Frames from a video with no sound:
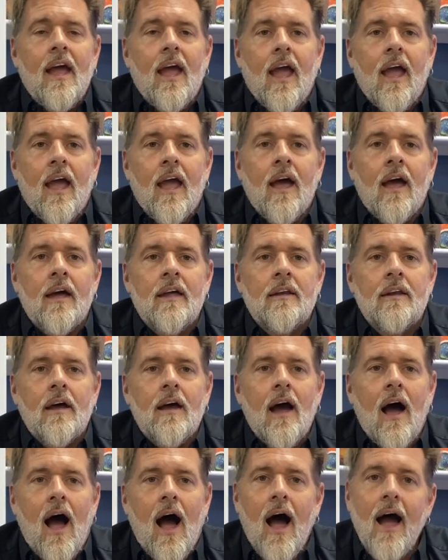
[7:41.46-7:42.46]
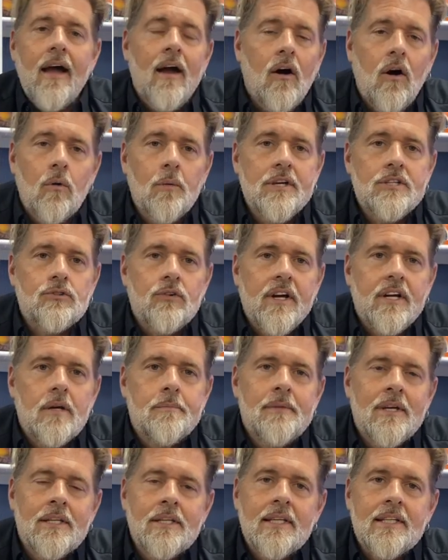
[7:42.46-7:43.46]
And I always
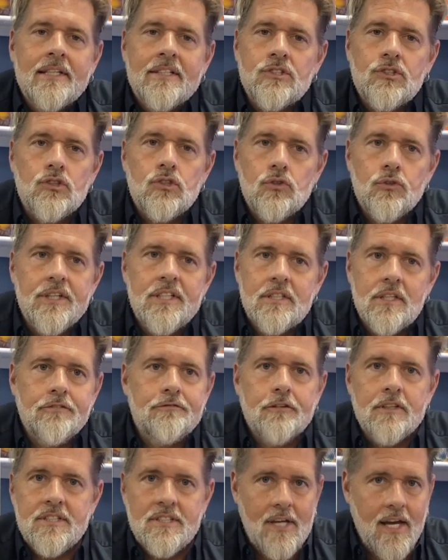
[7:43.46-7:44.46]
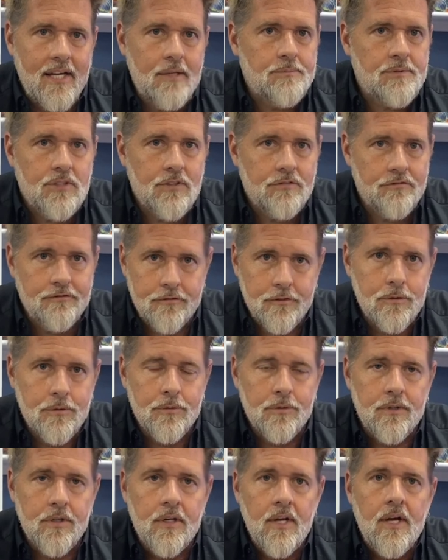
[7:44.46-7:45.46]
recommend at least 3 different types of
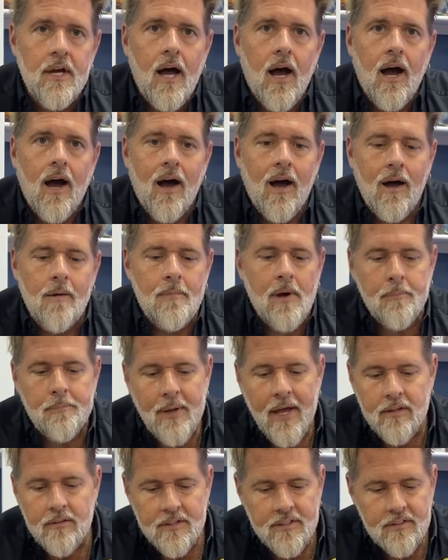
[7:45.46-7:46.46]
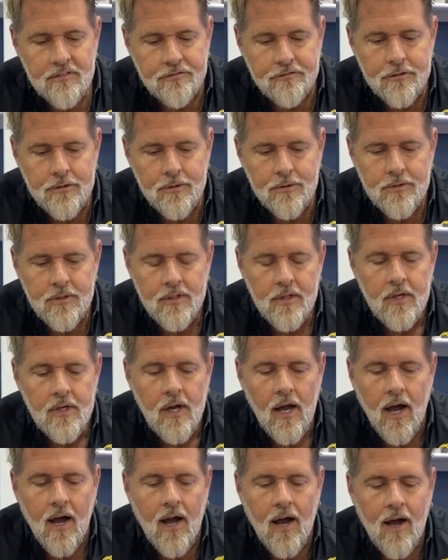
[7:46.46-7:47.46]
food. A pelleted food,
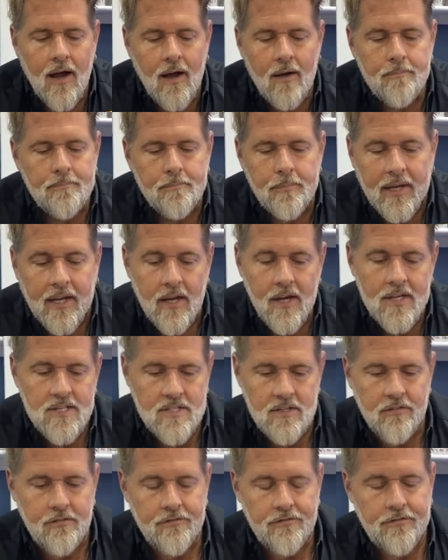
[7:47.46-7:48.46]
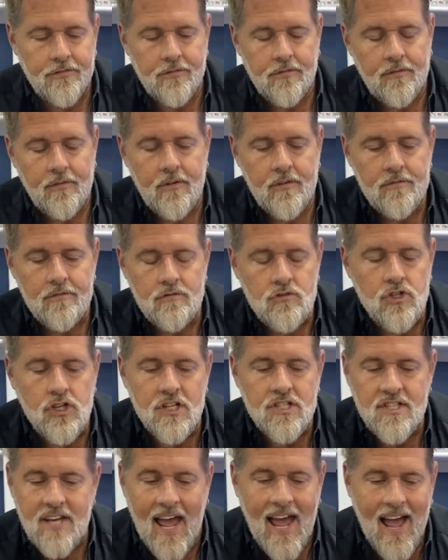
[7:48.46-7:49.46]
because of
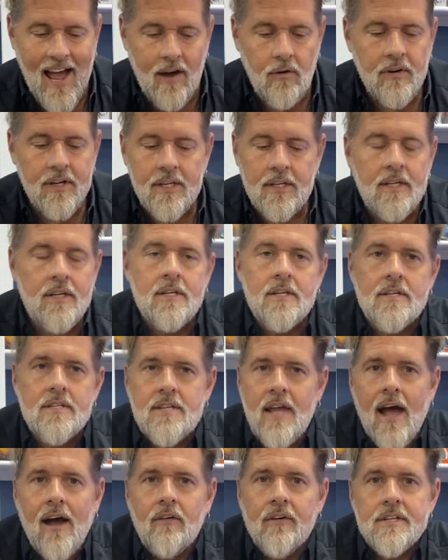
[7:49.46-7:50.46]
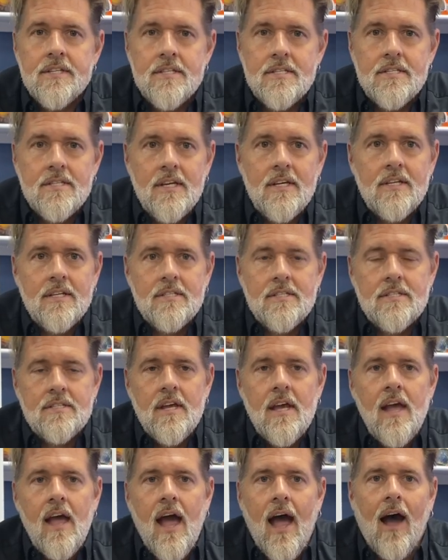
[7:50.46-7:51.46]
just how it is, how it sinks,
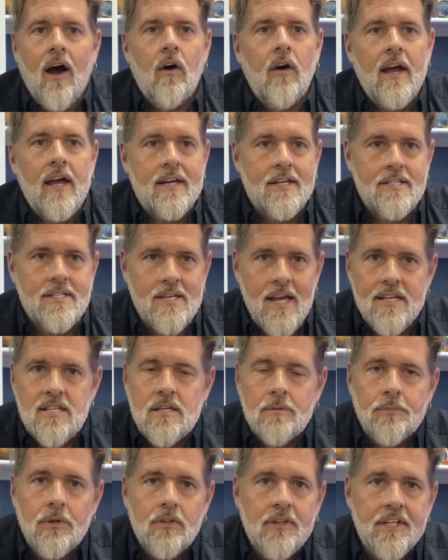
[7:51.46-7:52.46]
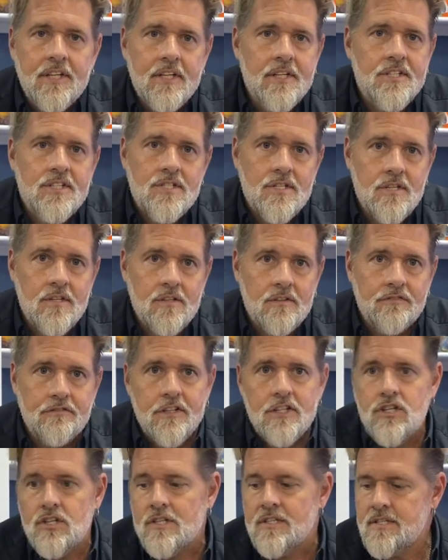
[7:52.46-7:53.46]
how accessible it is to the
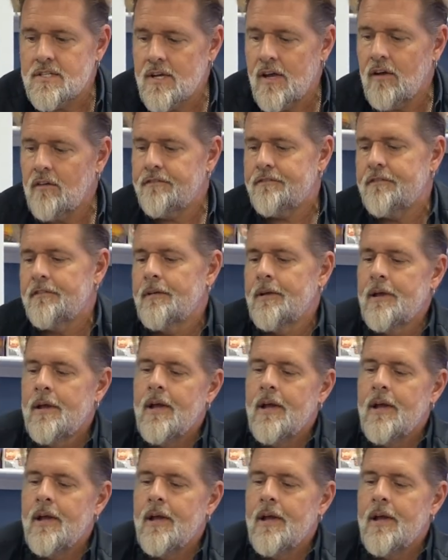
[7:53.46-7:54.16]
fish itself.